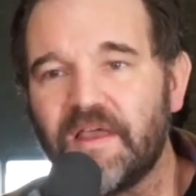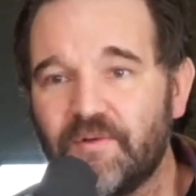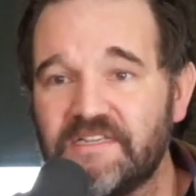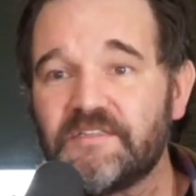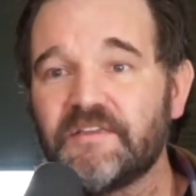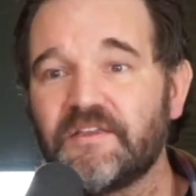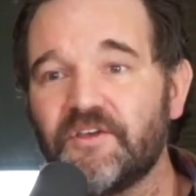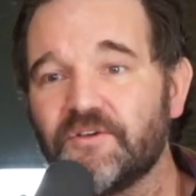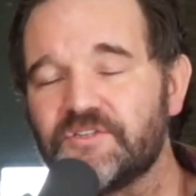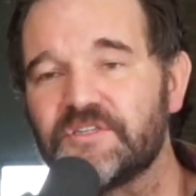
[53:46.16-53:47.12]
my
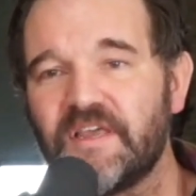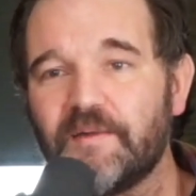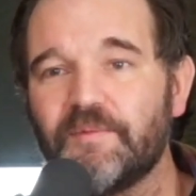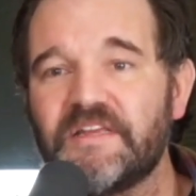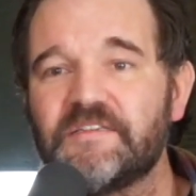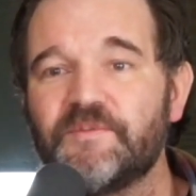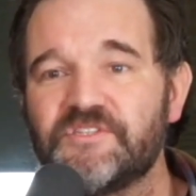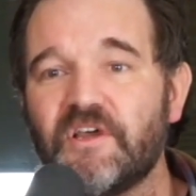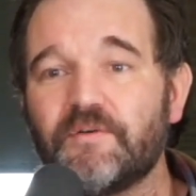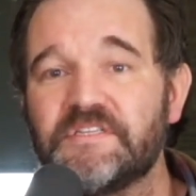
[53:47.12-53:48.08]
wrestling coach, God bless him,
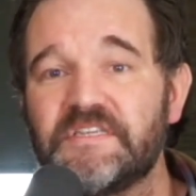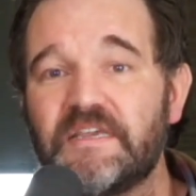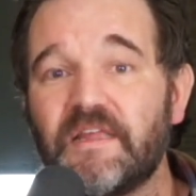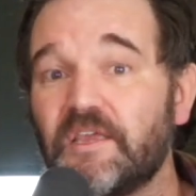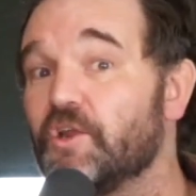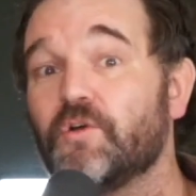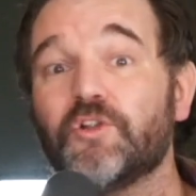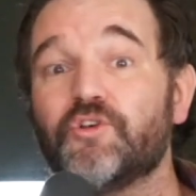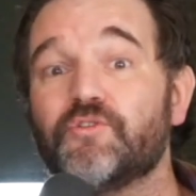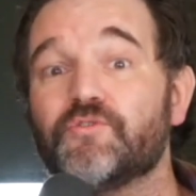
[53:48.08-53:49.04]
used to always say like, you
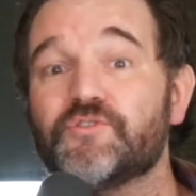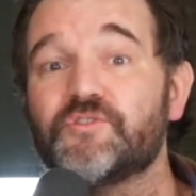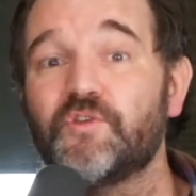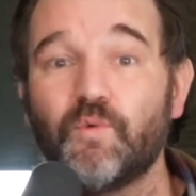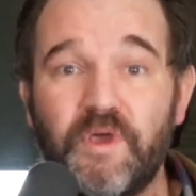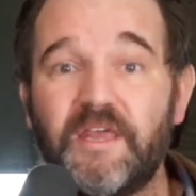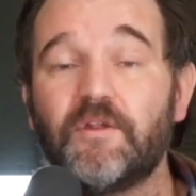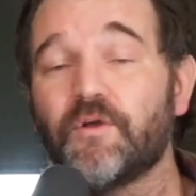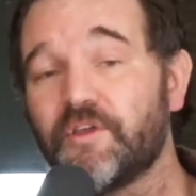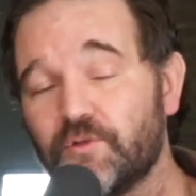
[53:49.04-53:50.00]
don't lose, you
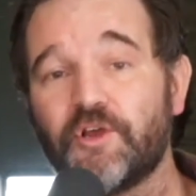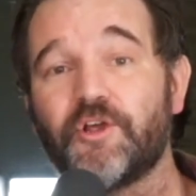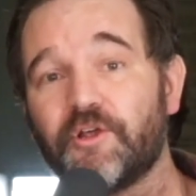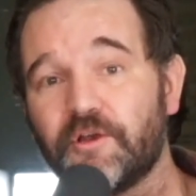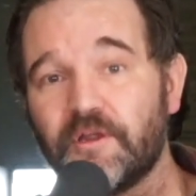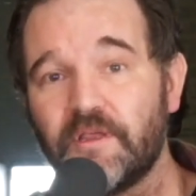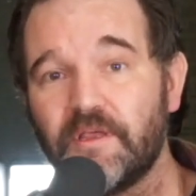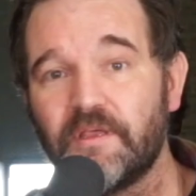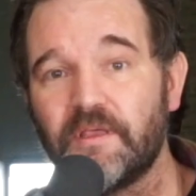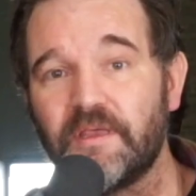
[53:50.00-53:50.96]
win or you learn.
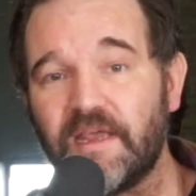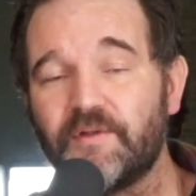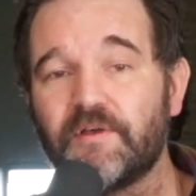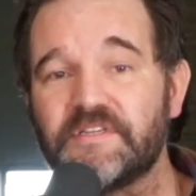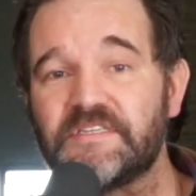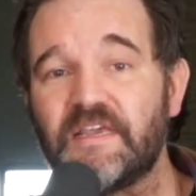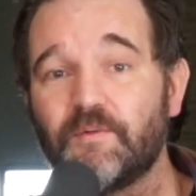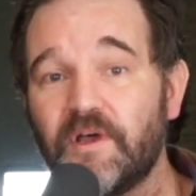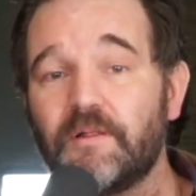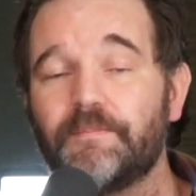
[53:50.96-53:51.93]
And I would always
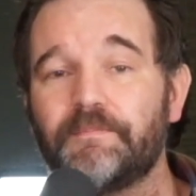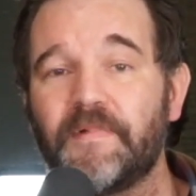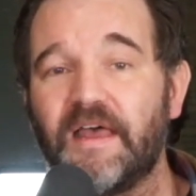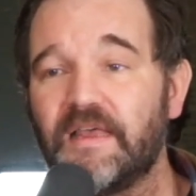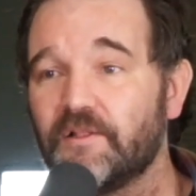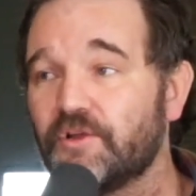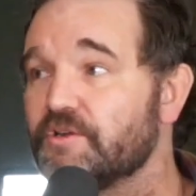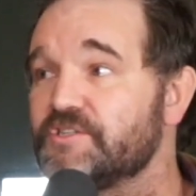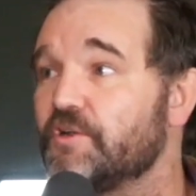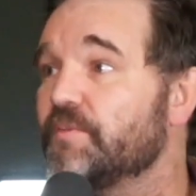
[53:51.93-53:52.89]
say, well, I
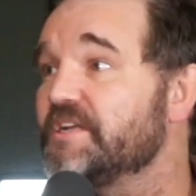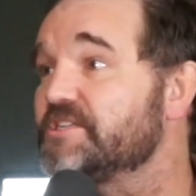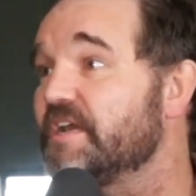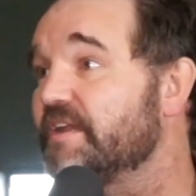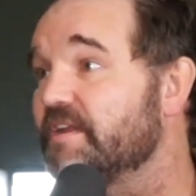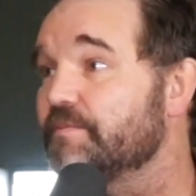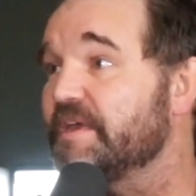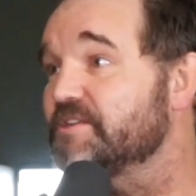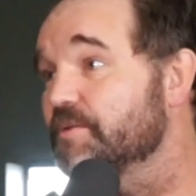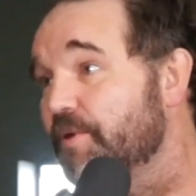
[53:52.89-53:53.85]
learned so much, I didn't
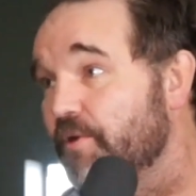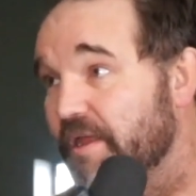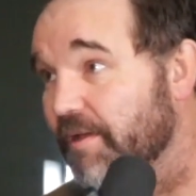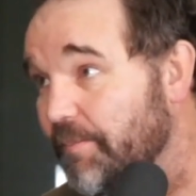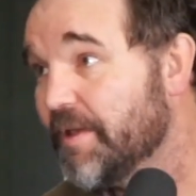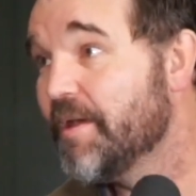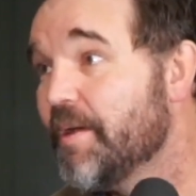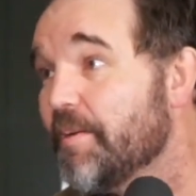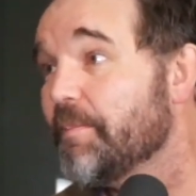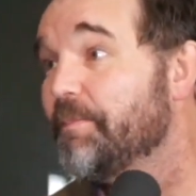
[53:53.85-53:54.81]
even make it to the podium.
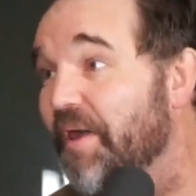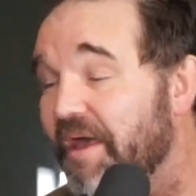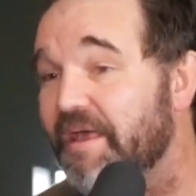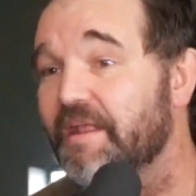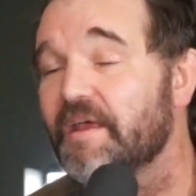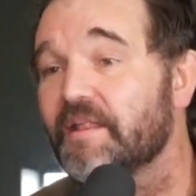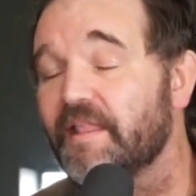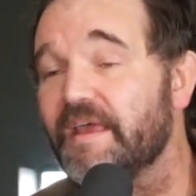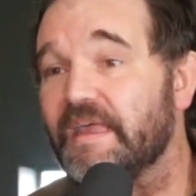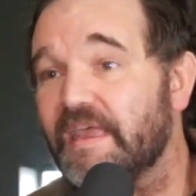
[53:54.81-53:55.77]
But
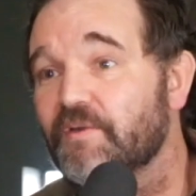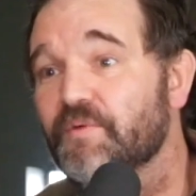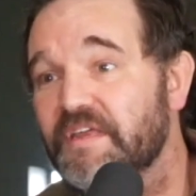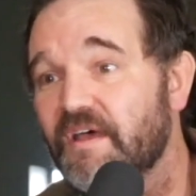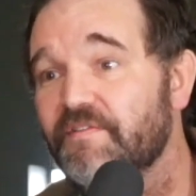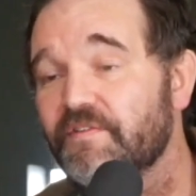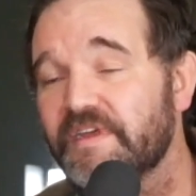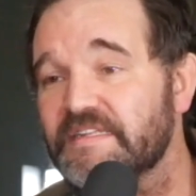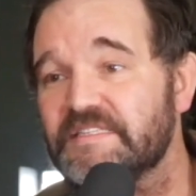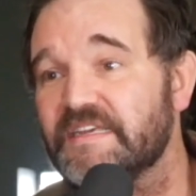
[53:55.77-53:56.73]
like in
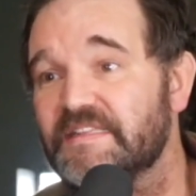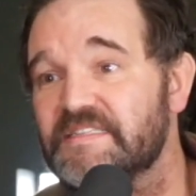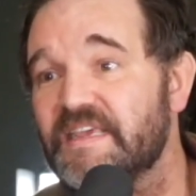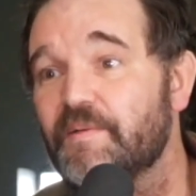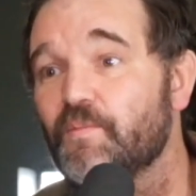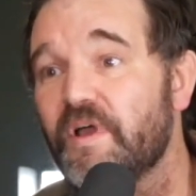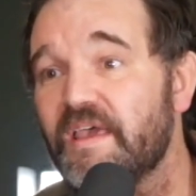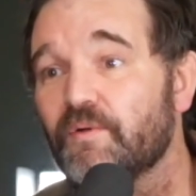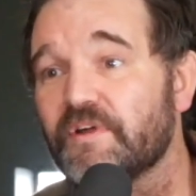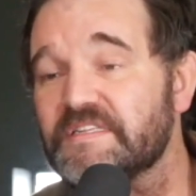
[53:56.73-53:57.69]
recovery, it's like the same
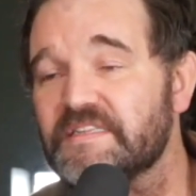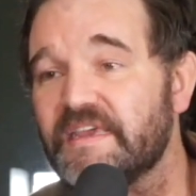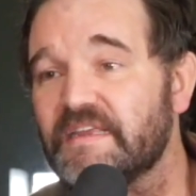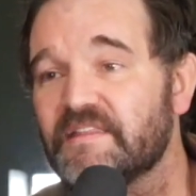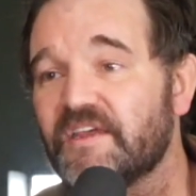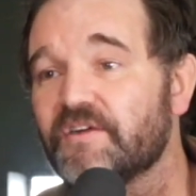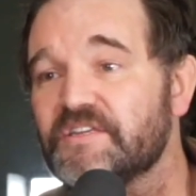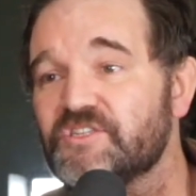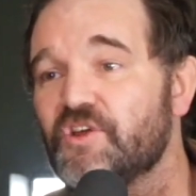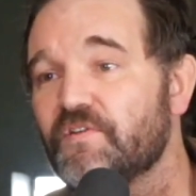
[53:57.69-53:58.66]
way, where it's like,
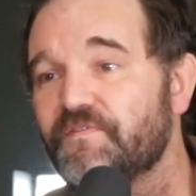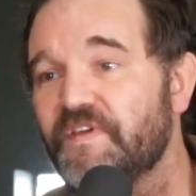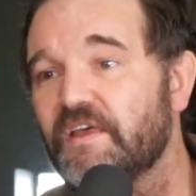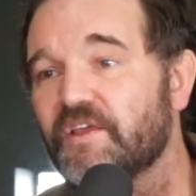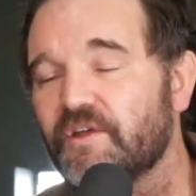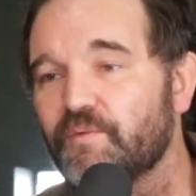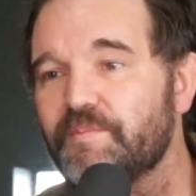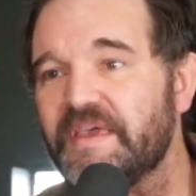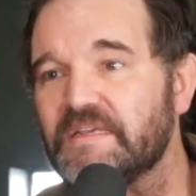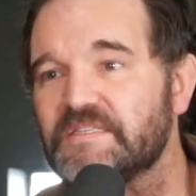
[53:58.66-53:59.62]
there is no failure. And
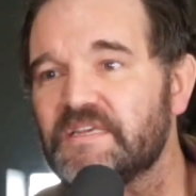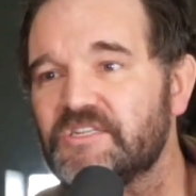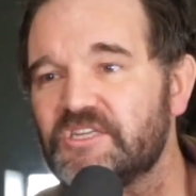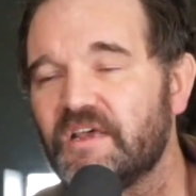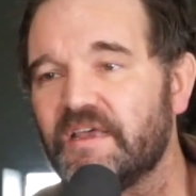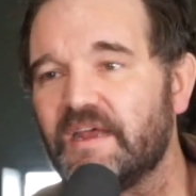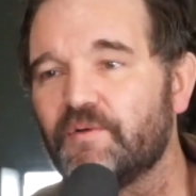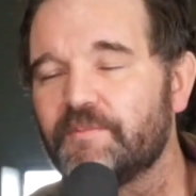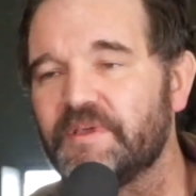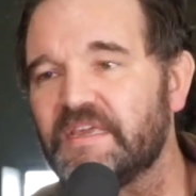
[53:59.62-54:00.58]
we make
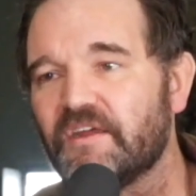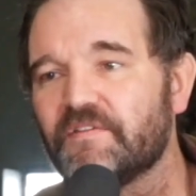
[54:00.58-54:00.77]
and I want to be